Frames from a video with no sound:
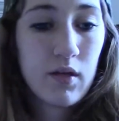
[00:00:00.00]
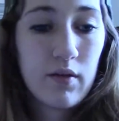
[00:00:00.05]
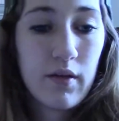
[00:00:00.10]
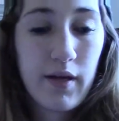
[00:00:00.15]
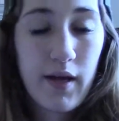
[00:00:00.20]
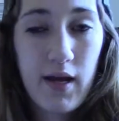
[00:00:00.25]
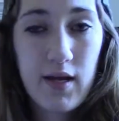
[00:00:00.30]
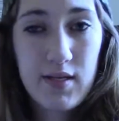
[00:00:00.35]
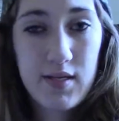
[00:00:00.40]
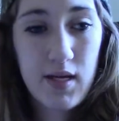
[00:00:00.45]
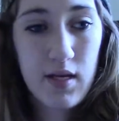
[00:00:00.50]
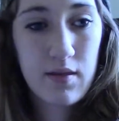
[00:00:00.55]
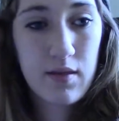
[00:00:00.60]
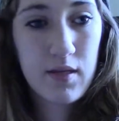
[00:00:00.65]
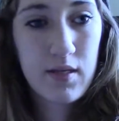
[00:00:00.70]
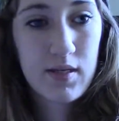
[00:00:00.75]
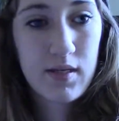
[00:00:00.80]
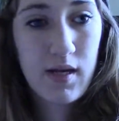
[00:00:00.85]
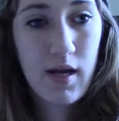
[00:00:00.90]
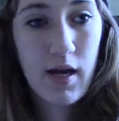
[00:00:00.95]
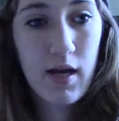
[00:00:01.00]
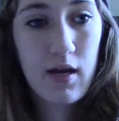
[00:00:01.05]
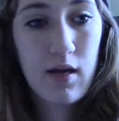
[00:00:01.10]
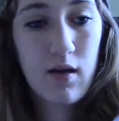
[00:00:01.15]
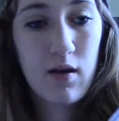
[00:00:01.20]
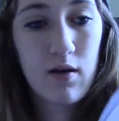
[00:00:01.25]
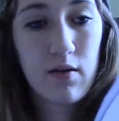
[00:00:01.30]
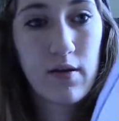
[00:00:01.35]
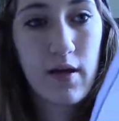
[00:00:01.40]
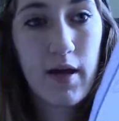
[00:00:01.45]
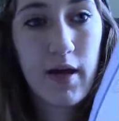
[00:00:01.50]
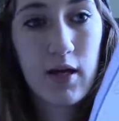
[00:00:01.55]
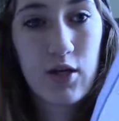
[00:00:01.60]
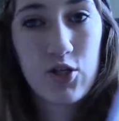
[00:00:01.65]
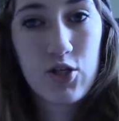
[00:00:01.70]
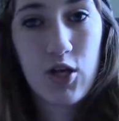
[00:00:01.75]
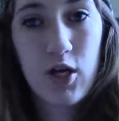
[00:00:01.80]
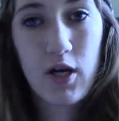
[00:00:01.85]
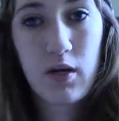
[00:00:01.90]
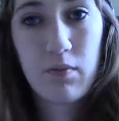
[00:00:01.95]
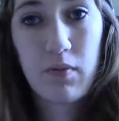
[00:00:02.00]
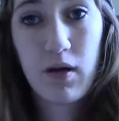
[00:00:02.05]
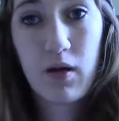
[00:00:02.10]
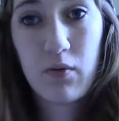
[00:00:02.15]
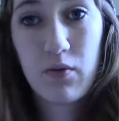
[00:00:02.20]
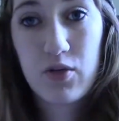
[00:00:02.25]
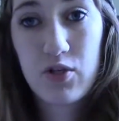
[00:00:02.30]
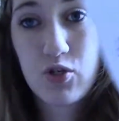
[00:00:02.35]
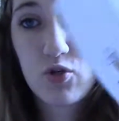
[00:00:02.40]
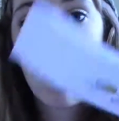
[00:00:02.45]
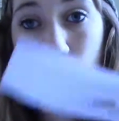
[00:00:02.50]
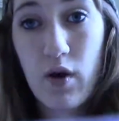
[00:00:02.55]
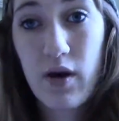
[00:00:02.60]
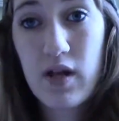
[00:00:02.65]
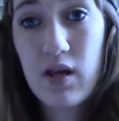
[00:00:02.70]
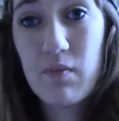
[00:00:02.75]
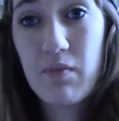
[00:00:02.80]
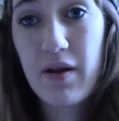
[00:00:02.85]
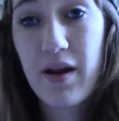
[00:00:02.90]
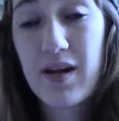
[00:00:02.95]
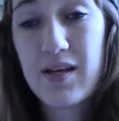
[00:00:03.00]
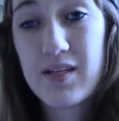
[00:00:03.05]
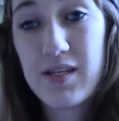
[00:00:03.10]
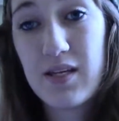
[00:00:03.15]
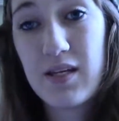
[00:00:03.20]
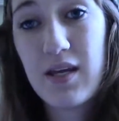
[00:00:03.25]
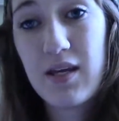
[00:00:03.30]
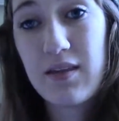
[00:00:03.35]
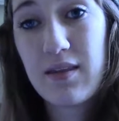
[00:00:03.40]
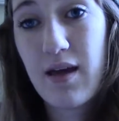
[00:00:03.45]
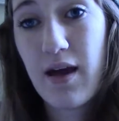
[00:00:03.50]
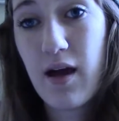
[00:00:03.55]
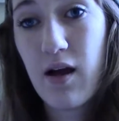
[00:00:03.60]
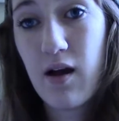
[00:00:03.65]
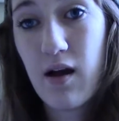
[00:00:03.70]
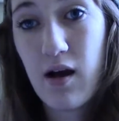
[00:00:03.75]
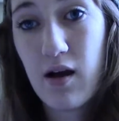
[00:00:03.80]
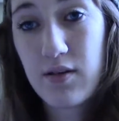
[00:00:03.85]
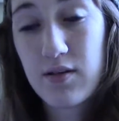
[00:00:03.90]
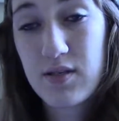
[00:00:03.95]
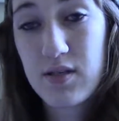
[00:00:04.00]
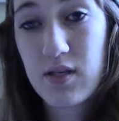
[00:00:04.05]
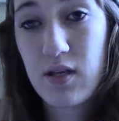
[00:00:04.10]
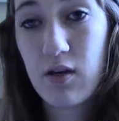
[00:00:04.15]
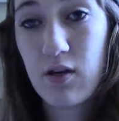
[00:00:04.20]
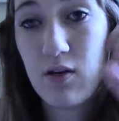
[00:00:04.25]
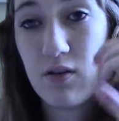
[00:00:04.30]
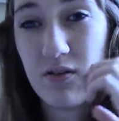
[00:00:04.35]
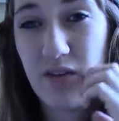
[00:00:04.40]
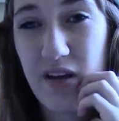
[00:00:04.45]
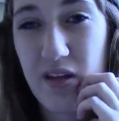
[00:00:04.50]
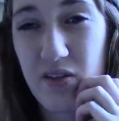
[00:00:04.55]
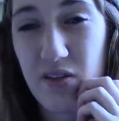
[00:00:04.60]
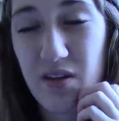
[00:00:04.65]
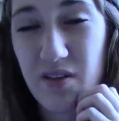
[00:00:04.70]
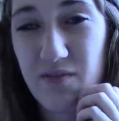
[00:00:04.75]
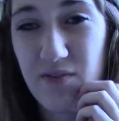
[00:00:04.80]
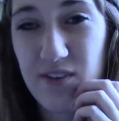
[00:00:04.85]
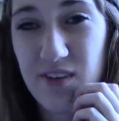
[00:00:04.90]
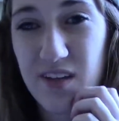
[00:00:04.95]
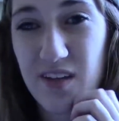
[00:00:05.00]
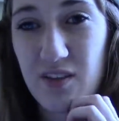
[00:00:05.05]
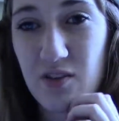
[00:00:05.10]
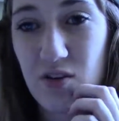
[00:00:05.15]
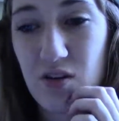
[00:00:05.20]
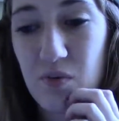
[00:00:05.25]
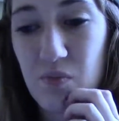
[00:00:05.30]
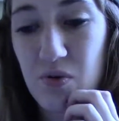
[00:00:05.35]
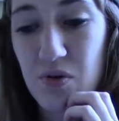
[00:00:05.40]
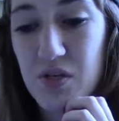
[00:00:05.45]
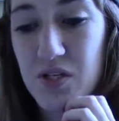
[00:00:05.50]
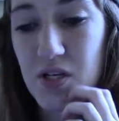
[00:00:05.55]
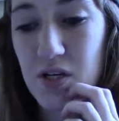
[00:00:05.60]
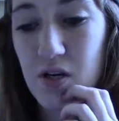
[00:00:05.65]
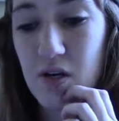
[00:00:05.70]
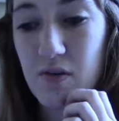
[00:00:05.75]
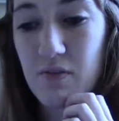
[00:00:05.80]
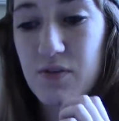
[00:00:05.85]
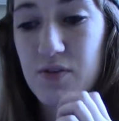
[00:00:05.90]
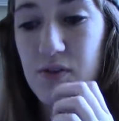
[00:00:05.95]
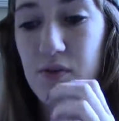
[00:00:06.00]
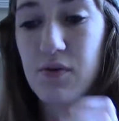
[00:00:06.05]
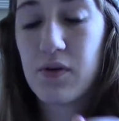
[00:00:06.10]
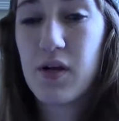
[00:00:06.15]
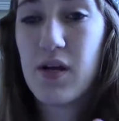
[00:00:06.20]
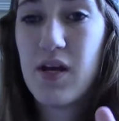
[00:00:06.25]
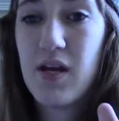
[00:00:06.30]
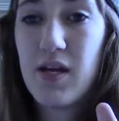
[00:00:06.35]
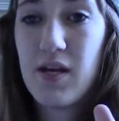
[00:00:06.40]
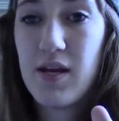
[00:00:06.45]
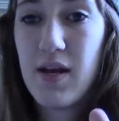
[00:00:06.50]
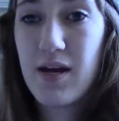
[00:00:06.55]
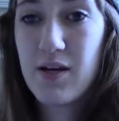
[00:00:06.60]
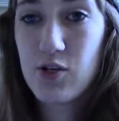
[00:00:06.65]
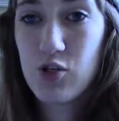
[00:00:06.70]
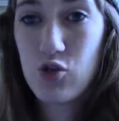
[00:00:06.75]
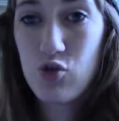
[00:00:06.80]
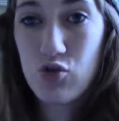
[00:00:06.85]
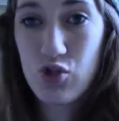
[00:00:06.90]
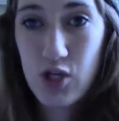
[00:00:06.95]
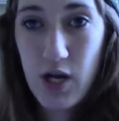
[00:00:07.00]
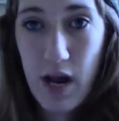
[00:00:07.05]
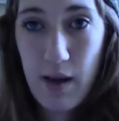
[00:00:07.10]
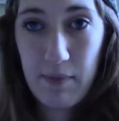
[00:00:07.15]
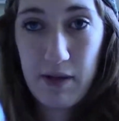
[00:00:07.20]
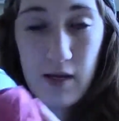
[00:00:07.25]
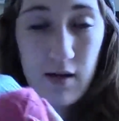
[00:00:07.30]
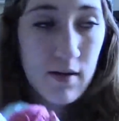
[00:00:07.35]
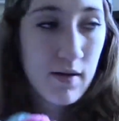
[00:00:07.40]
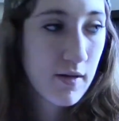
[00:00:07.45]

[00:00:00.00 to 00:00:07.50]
Like I said, this guy here, the hashtag big, was $20, but I did get that on sale, I think, for like 30% off. So not too shabby.